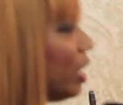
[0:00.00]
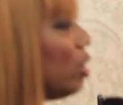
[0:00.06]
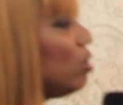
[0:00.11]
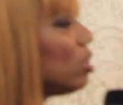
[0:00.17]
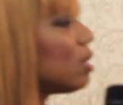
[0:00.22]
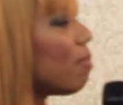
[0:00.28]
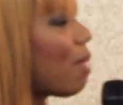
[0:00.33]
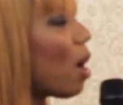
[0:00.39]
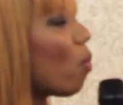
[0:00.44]

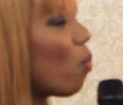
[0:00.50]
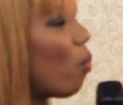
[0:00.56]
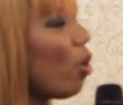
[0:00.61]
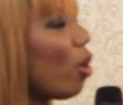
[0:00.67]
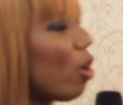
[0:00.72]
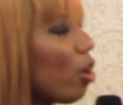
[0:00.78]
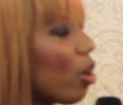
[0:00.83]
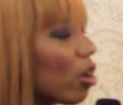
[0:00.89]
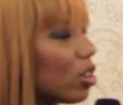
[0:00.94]
Using my
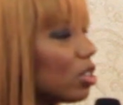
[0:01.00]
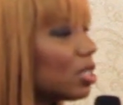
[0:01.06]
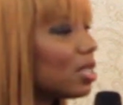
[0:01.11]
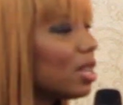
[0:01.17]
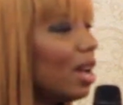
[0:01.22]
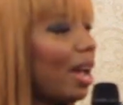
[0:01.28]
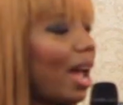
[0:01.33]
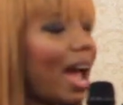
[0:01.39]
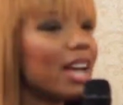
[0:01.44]

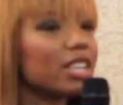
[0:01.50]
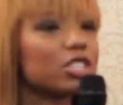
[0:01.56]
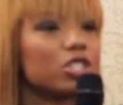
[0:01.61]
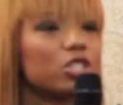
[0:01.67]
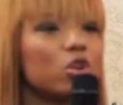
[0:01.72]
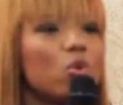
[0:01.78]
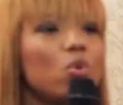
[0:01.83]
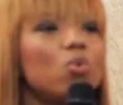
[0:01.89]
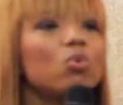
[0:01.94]
words
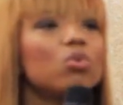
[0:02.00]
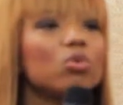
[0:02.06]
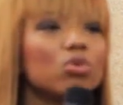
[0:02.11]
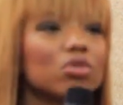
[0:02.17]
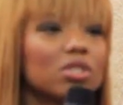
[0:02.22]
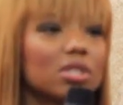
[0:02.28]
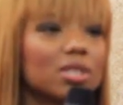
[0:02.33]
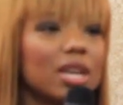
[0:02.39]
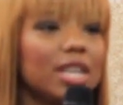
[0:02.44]
as
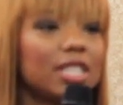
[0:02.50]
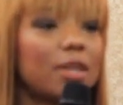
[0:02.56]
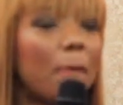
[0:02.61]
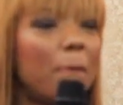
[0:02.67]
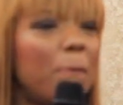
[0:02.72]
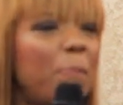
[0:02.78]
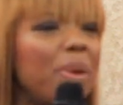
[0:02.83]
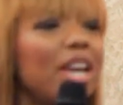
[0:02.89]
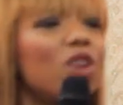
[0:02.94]
tools
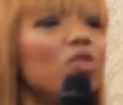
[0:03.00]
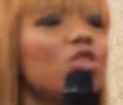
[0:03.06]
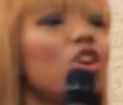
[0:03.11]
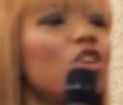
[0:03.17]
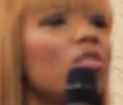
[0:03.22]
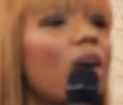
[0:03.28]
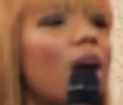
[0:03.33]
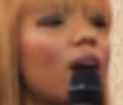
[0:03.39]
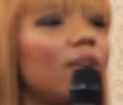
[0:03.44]
to
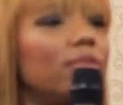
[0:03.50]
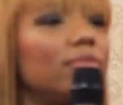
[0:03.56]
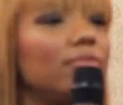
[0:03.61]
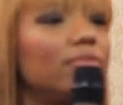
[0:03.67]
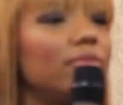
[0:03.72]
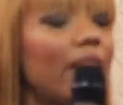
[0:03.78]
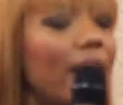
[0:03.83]
build her up